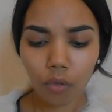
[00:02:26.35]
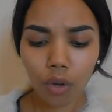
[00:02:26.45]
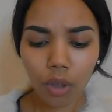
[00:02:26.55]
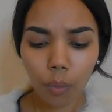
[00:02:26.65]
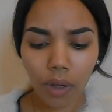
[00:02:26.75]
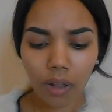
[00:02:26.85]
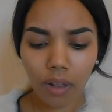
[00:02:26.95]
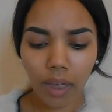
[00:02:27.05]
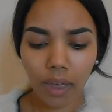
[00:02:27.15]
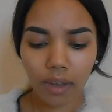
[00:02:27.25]
really
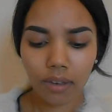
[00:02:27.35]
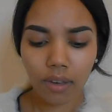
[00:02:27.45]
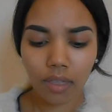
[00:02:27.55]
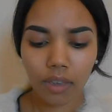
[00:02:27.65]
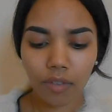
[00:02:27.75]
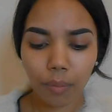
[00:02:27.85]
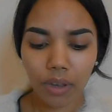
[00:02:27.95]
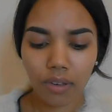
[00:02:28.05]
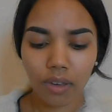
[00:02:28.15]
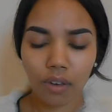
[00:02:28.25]
well, and it leaves
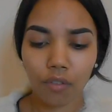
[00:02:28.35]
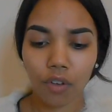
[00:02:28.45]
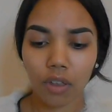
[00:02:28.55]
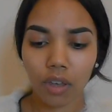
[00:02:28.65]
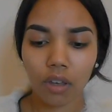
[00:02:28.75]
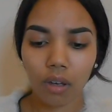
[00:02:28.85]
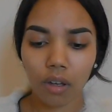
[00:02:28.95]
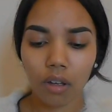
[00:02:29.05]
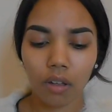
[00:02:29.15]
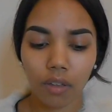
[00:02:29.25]
my skin feeling
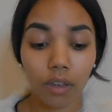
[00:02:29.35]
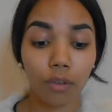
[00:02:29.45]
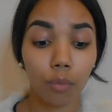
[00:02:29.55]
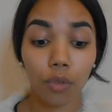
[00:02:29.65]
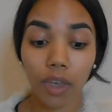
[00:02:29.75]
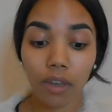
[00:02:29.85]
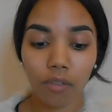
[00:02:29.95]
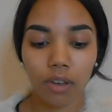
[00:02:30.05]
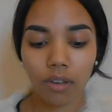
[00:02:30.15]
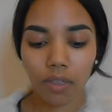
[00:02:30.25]
like a smooth
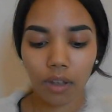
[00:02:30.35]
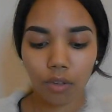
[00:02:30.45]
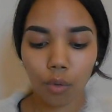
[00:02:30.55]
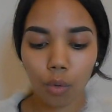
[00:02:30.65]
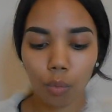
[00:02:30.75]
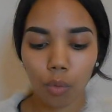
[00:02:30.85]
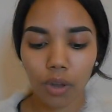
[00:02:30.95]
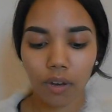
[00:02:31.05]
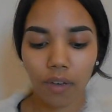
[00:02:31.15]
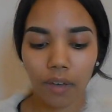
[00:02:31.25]
canvas, and that's the whole
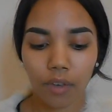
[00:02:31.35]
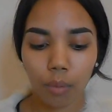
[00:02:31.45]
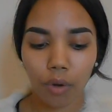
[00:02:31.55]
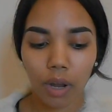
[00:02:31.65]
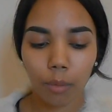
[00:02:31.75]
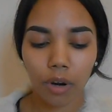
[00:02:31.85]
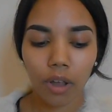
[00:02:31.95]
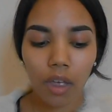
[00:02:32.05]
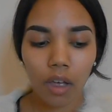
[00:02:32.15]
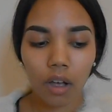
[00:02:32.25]
point of having a
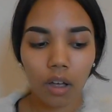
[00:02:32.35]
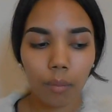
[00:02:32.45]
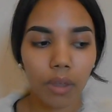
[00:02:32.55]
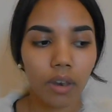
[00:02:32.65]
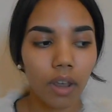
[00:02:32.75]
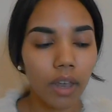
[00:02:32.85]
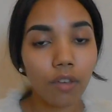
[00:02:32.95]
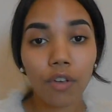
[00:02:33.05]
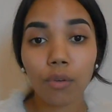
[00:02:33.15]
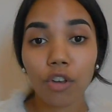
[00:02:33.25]
primer. And
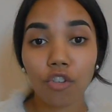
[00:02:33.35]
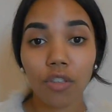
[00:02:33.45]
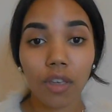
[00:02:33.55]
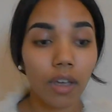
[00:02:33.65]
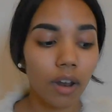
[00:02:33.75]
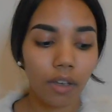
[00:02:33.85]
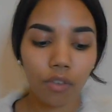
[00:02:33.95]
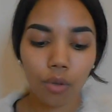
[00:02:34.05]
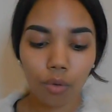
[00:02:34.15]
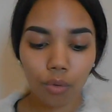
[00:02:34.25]
any foundation that
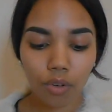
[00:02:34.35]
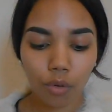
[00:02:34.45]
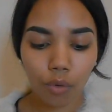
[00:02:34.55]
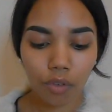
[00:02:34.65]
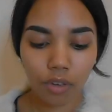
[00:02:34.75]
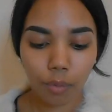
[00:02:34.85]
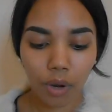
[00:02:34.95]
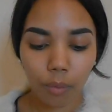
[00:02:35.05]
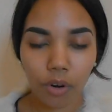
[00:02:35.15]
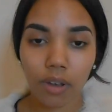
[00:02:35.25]
I've used over this
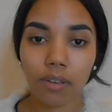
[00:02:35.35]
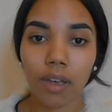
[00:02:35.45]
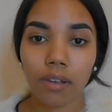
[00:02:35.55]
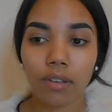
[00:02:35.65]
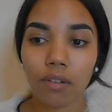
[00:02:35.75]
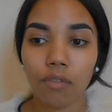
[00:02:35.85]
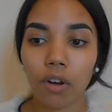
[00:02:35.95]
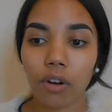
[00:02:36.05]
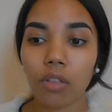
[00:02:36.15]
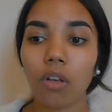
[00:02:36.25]
primer has lasted
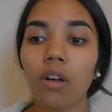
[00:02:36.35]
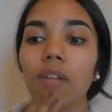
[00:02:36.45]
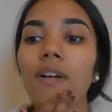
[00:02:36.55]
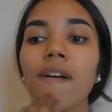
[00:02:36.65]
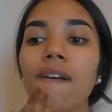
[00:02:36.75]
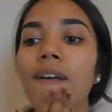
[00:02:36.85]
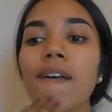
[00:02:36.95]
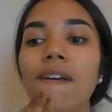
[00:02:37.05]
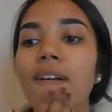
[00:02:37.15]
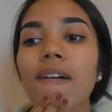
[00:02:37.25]
very long,
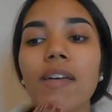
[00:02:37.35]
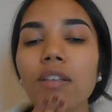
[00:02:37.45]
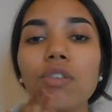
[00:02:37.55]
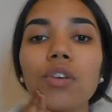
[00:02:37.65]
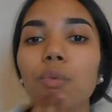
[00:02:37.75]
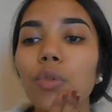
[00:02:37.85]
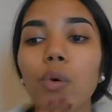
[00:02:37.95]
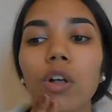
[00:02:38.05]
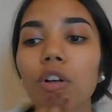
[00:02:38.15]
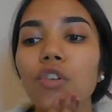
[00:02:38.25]
and it's good with oil